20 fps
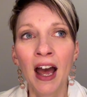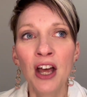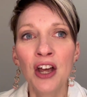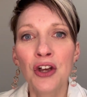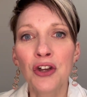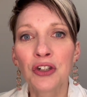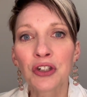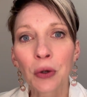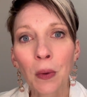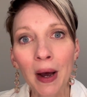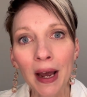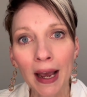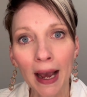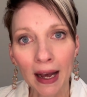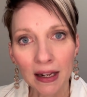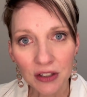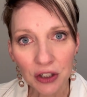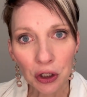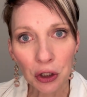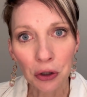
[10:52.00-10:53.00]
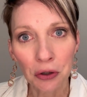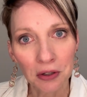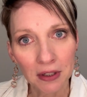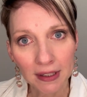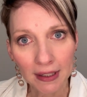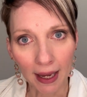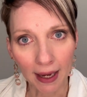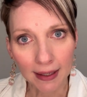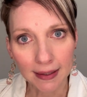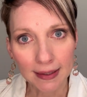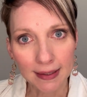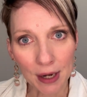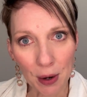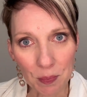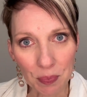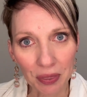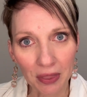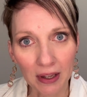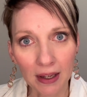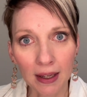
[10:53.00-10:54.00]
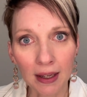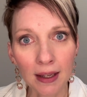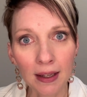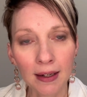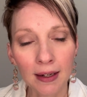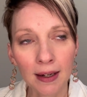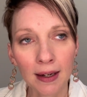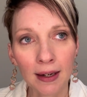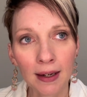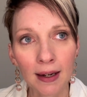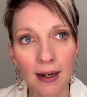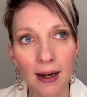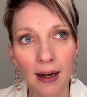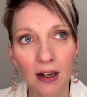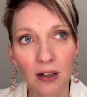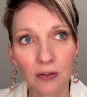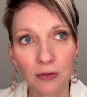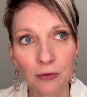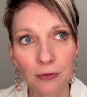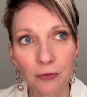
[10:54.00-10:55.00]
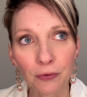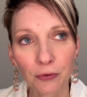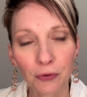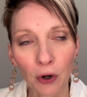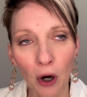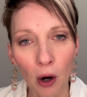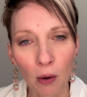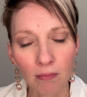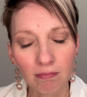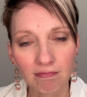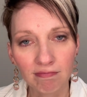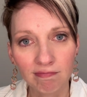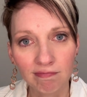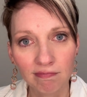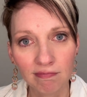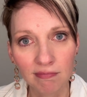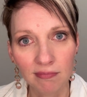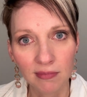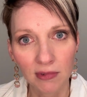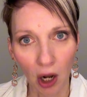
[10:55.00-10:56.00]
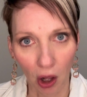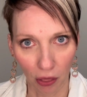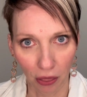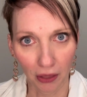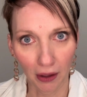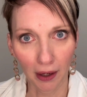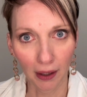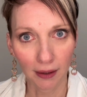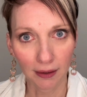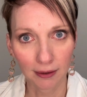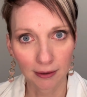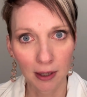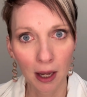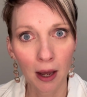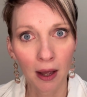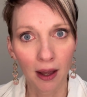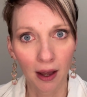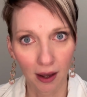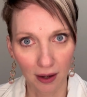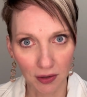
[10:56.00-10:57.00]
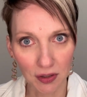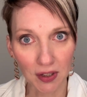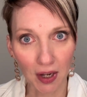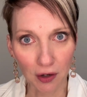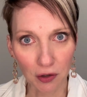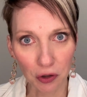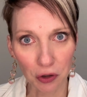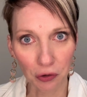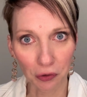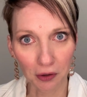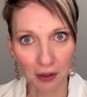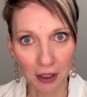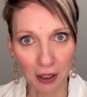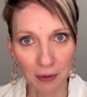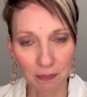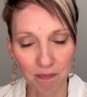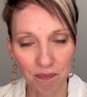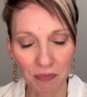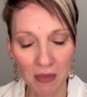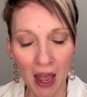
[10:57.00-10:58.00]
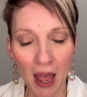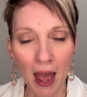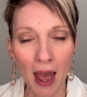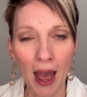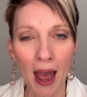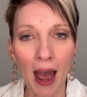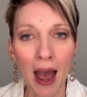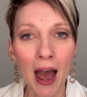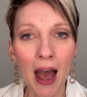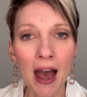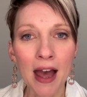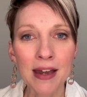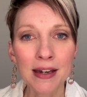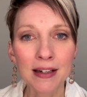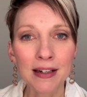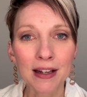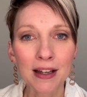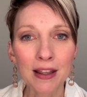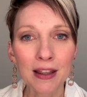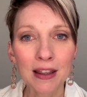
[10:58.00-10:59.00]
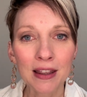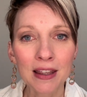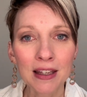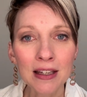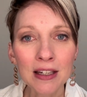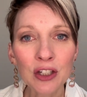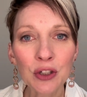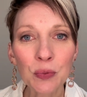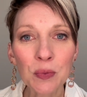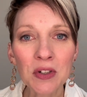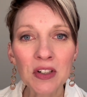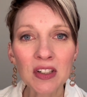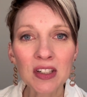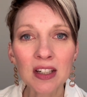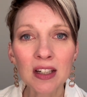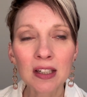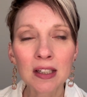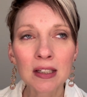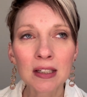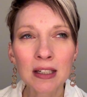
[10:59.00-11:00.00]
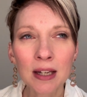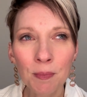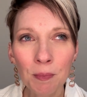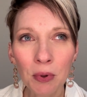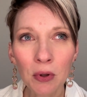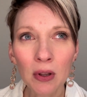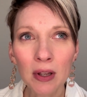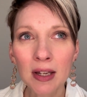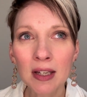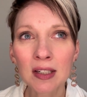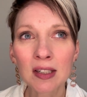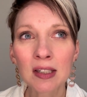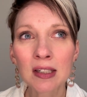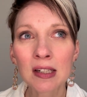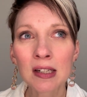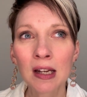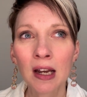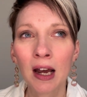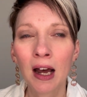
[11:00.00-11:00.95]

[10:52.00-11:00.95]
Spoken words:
So I had to create something from nothing, essentially. And this was the simplest